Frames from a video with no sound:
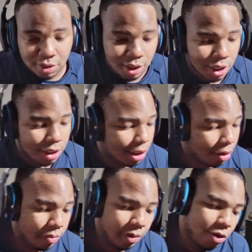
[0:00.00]
Hey
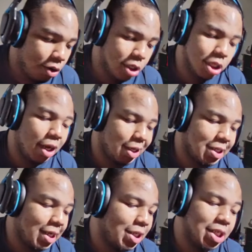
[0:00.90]
yo, bro. Y'all
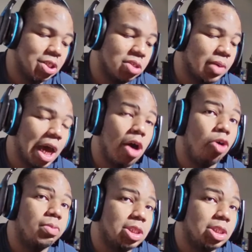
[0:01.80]
y'all need some help,